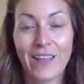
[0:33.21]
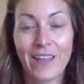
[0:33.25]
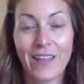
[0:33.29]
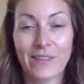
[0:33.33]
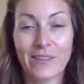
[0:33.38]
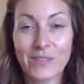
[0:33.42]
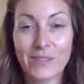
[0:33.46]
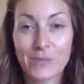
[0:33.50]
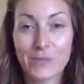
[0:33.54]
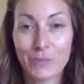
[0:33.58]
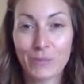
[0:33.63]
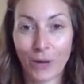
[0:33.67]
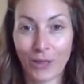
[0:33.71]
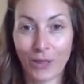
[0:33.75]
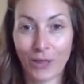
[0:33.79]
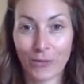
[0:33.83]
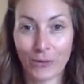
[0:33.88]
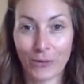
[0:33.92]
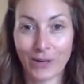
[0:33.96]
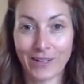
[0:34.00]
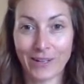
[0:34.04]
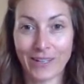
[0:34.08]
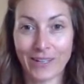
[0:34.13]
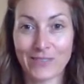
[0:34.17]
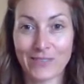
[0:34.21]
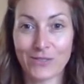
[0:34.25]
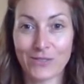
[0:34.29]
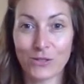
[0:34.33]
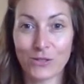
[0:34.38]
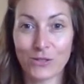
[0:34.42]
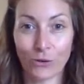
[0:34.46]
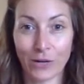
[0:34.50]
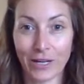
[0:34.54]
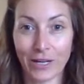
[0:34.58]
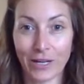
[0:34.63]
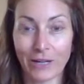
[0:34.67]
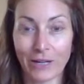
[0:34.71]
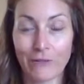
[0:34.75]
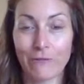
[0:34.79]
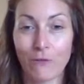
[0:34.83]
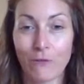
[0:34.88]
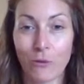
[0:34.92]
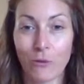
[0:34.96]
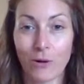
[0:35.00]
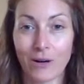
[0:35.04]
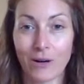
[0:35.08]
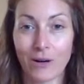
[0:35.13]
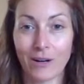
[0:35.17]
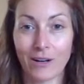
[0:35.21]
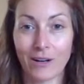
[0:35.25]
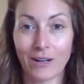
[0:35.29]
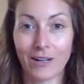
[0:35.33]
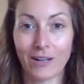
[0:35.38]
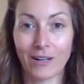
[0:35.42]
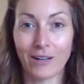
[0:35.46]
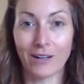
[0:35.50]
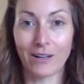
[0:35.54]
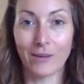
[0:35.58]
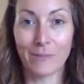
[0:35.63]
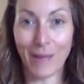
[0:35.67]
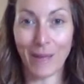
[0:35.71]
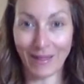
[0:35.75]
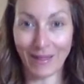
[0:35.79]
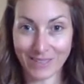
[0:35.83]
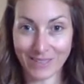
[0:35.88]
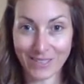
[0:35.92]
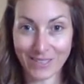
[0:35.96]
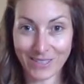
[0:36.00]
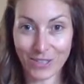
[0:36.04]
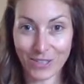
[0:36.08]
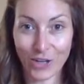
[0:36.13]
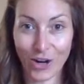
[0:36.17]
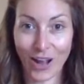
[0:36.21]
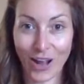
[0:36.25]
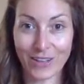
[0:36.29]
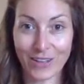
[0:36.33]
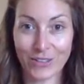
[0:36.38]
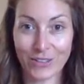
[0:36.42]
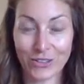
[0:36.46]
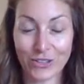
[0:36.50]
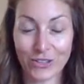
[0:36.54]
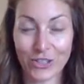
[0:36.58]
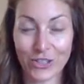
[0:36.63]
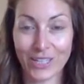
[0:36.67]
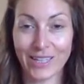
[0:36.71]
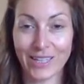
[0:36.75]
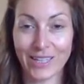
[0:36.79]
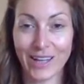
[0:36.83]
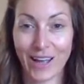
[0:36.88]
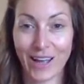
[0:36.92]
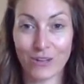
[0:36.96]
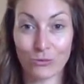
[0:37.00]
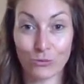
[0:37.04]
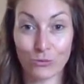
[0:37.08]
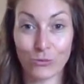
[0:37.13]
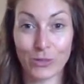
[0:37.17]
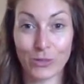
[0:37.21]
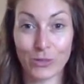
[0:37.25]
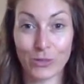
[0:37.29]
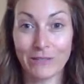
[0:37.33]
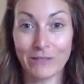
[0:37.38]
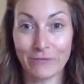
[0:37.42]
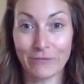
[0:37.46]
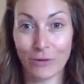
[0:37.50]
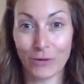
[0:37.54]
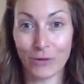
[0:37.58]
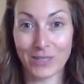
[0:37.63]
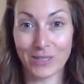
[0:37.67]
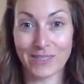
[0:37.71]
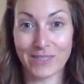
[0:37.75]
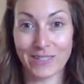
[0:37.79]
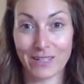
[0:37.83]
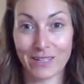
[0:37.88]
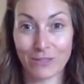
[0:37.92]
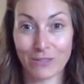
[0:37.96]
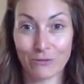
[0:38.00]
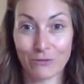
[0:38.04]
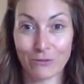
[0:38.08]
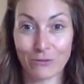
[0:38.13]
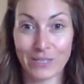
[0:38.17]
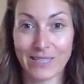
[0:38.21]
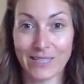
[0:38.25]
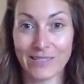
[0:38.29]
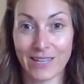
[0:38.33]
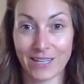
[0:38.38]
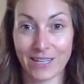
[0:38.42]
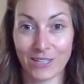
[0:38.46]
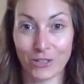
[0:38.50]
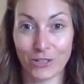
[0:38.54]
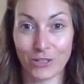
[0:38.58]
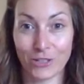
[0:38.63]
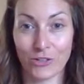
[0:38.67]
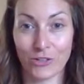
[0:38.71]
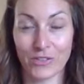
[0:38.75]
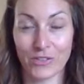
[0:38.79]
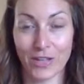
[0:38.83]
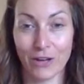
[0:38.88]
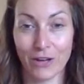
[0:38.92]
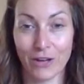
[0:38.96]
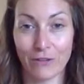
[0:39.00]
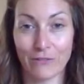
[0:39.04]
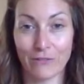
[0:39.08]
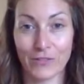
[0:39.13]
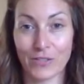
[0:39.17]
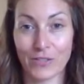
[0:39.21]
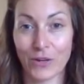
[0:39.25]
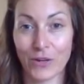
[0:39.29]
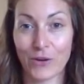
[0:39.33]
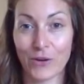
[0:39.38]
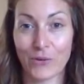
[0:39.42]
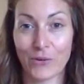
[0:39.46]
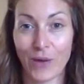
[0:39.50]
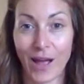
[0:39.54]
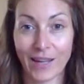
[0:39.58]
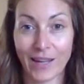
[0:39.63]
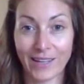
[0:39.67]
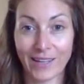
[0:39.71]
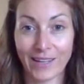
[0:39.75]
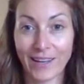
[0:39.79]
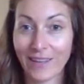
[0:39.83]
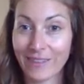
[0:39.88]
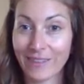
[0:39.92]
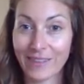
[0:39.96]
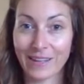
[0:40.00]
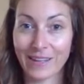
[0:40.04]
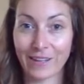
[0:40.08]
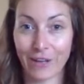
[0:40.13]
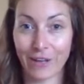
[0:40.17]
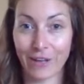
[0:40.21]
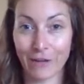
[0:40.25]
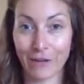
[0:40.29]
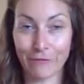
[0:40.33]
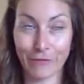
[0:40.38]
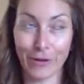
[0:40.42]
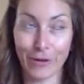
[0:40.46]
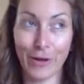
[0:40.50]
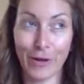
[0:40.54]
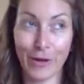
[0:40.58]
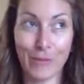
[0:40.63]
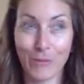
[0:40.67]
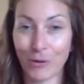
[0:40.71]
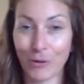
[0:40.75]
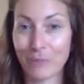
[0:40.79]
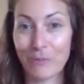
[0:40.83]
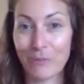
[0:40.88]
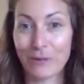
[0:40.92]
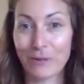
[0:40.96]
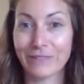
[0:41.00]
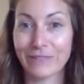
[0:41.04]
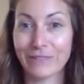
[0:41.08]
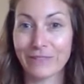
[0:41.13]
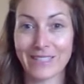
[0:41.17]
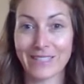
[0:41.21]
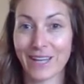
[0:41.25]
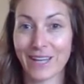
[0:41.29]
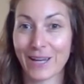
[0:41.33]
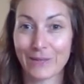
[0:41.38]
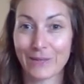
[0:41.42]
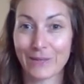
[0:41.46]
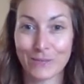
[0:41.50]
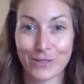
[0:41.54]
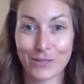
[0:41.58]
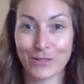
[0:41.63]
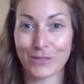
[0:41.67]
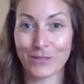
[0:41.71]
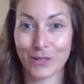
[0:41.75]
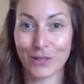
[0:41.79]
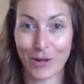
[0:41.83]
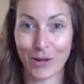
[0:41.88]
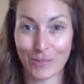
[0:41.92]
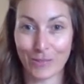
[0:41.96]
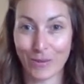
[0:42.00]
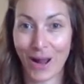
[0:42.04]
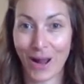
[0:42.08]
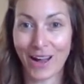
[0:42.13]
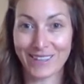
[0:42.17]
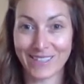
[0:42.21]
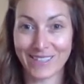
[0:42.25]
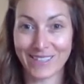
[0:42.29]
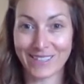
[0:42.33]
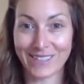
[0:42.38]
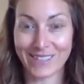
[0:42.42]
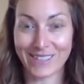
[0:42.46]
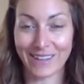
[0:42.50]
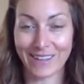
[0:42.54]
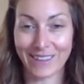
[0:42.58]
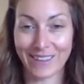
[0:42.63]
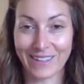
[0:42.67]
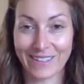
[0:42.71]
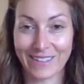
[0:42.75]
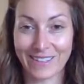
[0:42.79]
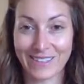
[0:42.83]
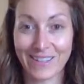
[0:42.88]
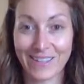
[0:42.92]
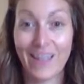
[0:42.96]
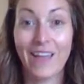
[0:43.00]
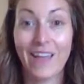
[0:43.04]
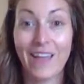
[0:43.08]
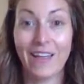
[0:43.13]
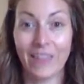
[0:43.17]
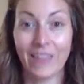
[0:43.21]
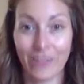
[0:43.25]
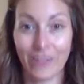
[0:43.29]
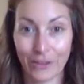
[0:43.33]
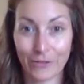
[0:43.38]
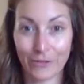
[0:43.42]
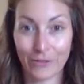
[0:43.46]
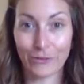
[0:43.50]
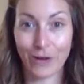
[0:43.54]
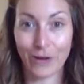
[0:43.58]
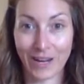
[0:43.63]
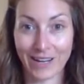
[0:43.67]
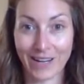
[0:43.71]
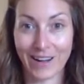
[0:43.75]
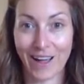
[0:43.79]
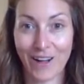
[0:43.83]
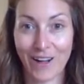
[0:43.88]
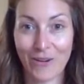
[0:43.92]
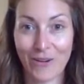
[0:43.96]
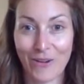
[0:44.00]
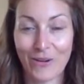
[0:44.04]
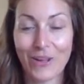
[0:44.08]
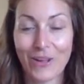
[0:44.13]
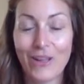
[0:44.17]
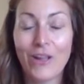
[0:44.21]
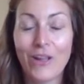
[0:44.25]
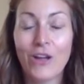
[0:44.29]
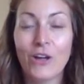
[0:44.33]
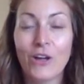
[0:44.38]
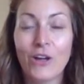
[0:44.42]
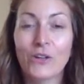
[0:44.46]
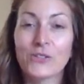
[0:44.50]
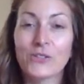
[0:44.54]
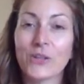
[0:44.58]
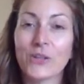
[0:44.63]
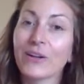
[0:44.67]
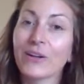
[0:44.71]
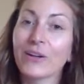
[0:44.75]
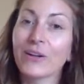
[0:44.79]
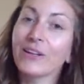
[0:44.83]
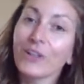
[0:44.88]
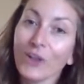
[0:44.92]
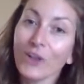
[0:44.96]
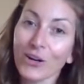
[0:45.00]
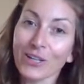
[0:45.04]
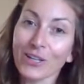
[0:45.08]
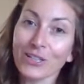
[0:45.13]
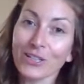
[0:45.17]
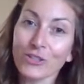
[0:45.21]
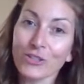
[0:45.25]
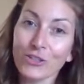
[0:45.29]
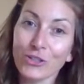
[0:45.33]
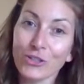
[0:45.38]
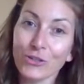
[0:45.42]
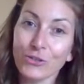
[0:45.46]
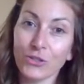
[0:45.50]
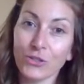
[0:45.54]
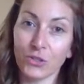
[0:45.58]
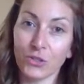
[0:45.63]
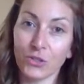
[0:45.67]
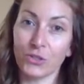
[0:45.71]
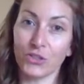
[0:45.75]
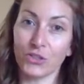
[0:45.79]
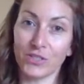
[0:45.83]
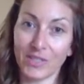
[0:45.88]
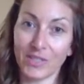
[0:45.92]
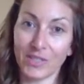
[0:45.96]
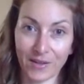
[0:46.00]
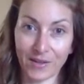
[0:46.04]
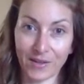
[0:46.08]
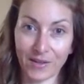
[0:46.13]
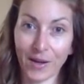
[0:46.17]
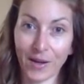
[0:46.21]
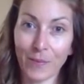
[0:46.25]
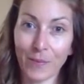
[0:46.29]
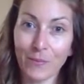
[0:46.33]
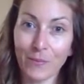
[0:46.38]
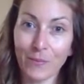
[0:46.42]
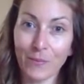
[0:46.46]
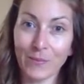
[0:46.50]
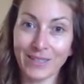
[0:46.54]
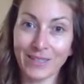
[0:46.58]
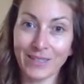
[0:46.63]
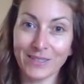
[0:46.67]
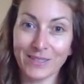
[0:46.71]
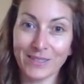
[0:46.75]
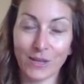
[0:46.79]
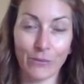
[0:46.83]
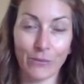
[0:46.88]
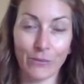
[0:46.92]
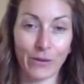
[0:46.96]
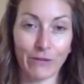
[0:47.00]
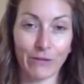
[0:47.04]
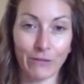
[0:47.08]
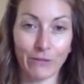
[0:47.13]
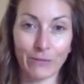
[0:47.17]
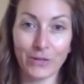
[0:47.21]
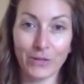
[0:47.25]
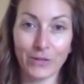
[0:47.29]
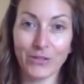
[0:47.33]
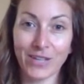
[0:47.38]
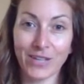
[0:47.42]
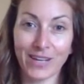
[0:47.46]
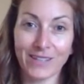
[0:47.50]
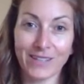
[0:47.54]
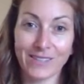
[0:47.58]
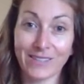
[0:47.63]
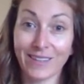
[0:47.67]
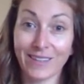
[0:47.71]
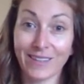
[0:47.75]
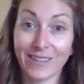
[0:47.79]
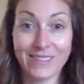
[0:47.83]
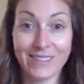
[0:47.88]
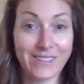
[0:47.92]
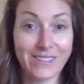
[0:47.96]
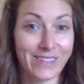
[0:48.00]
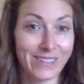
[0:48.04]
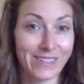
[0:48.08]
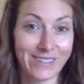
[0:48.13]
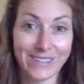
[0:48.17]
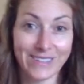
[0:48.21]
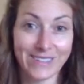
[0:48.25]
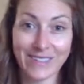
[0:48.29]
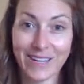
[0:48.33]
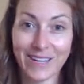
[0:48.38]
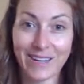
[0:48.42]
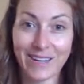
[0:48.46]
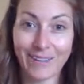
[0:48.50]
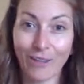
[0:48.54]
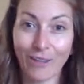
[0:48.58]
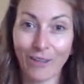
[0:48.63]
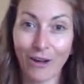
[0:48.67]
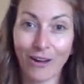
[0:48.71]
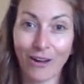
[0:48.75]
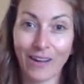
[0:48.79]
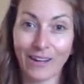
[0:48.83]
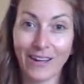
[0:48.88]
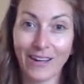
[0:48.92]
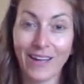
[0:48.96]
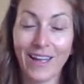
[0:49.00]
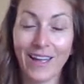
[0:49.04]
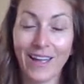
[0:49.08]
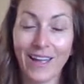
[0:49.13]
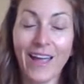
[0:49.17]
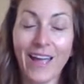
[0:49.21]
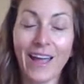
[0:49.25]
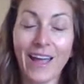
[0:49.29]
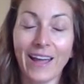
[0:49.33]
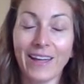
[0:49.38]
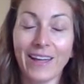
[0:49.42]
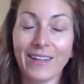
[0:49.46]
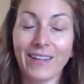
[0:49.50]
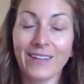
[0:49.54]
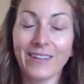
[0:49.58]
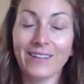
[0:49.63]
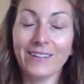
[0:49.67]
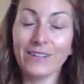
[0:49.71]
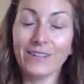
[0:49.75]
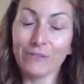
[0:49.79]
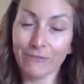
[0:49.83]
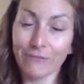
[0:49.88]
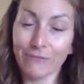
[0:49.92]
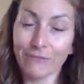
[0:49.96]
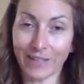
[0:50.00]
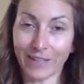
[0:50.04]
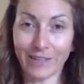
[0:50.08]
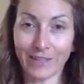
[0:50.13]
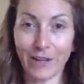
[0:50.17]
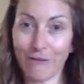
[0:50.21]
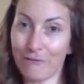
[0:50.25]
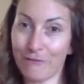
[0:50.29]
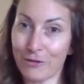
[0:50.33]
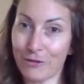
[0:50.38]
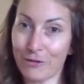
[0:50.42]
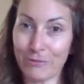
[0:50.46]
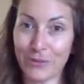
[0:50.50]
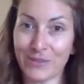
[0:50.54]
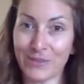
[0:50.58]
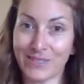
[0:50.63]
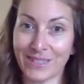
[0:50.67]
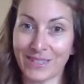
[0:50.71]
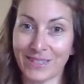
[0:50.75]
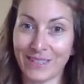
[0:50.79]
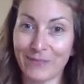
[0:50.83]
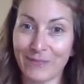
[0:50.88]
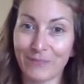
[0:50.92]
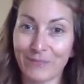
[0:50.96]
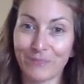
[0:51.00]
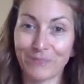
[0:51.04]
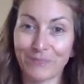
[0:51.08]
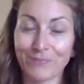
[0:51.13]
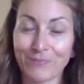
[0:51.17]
This breath work is great for balancing your energy and refocusing and resetting yourself. So I can't think of a more perfect time to start practicing this than right now. So I'd encourage you to just take a couple minutes away from your desk. This doesn't take long, and find a comfortable seat.